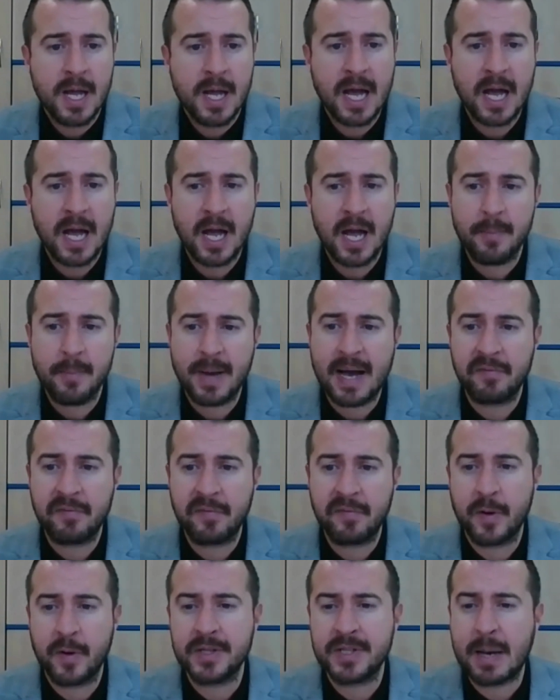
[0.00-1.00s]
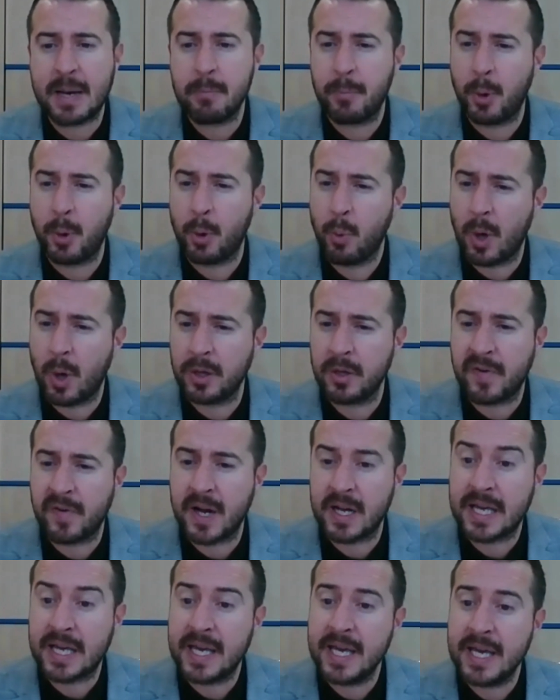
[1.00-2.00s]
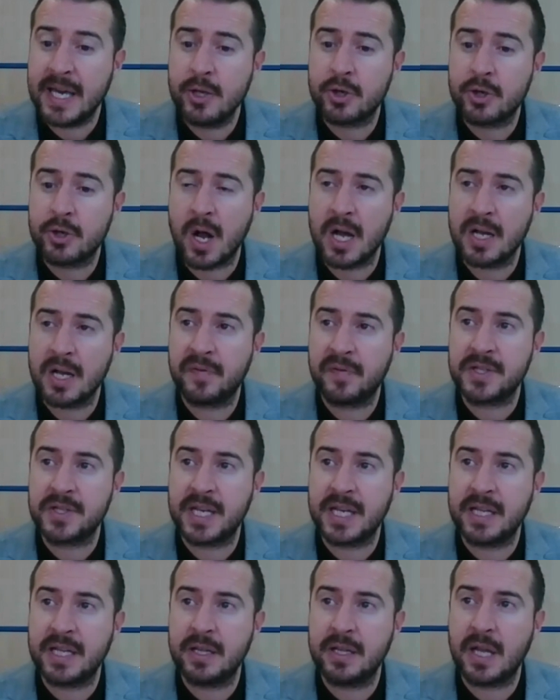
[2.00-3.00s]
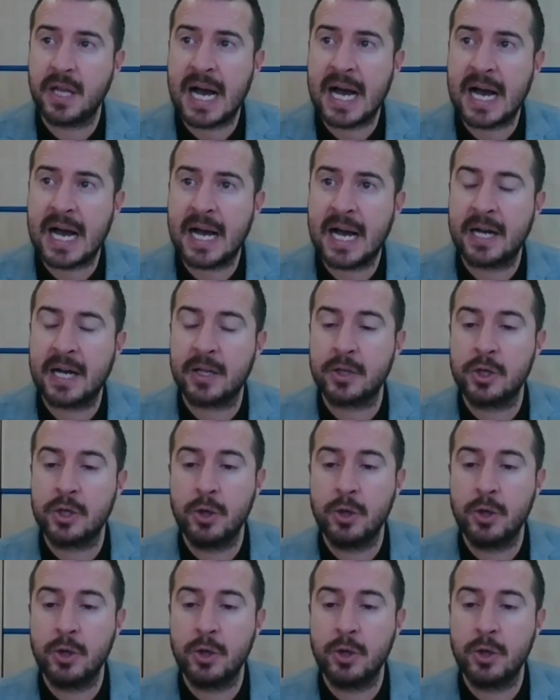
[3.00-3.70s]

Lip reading: And for example, one of our key drivers in our